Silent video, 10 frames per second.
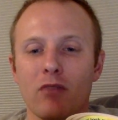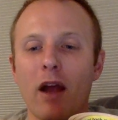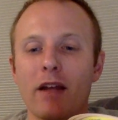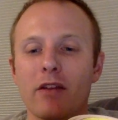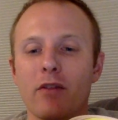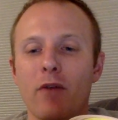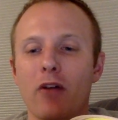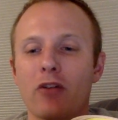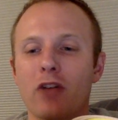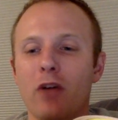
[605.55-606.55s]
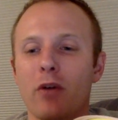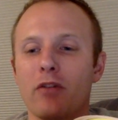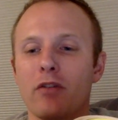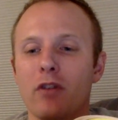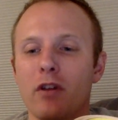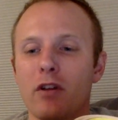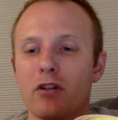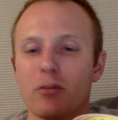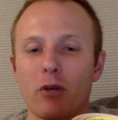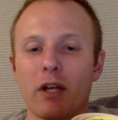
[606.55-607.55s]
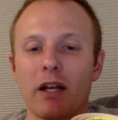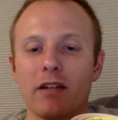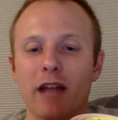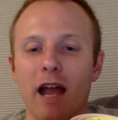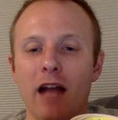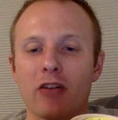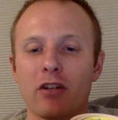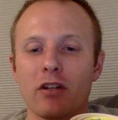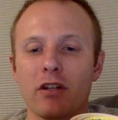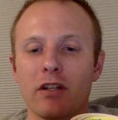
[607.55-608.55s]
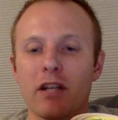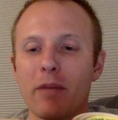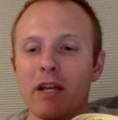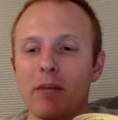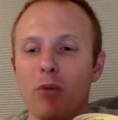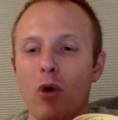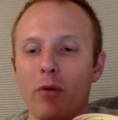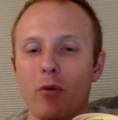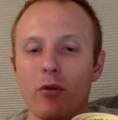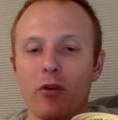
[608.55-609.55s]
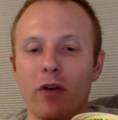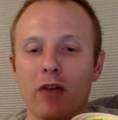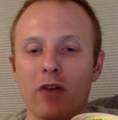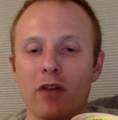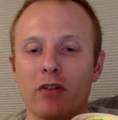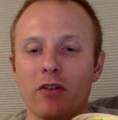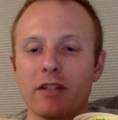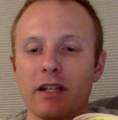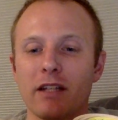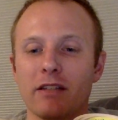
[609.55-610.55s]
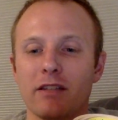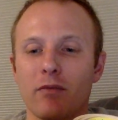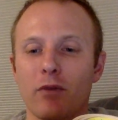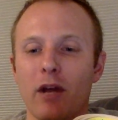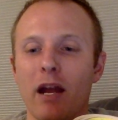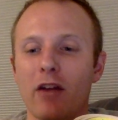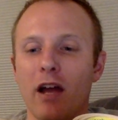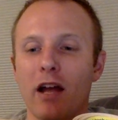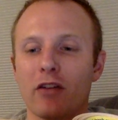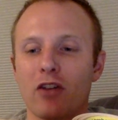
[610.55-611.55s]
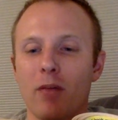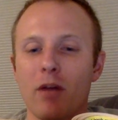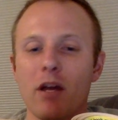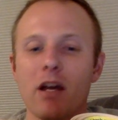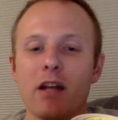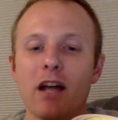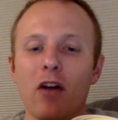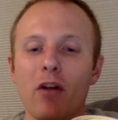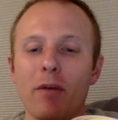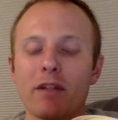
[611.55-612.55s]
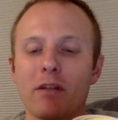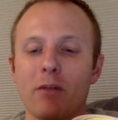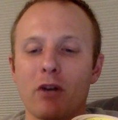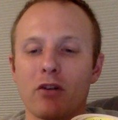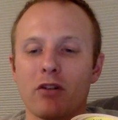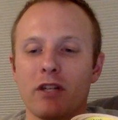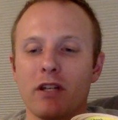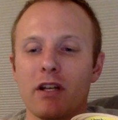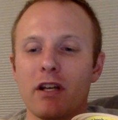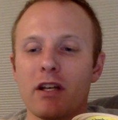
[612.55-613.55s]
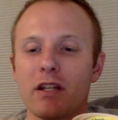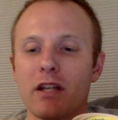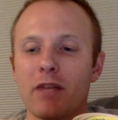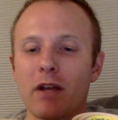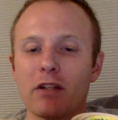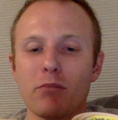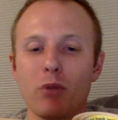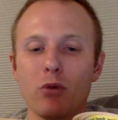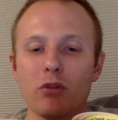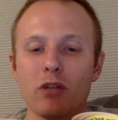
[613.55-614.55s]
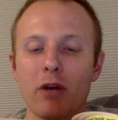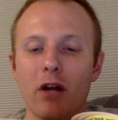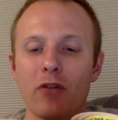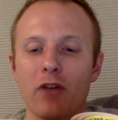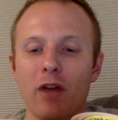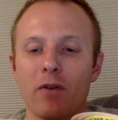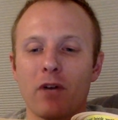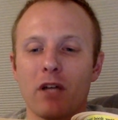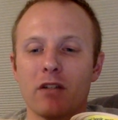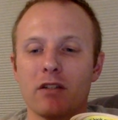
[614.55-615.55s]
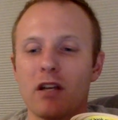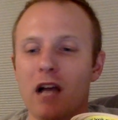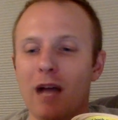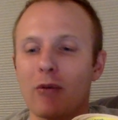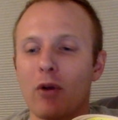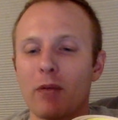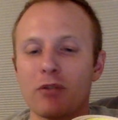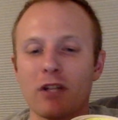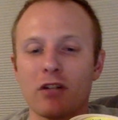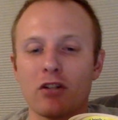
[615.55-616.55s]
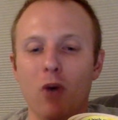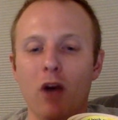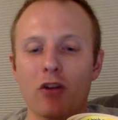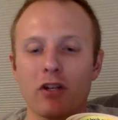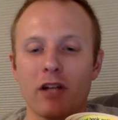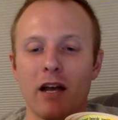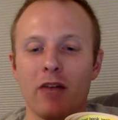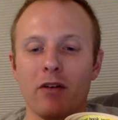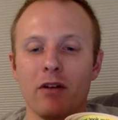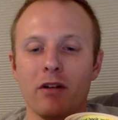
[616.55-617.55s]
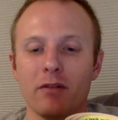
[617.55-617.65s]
Right, the father shouted, springing into action. Get me an appointment with your hairdresser this instant for a hair dyeing job. Tell them it's an emergency. They've got to boot someone else off the list. I'm going upstairs to wash it now.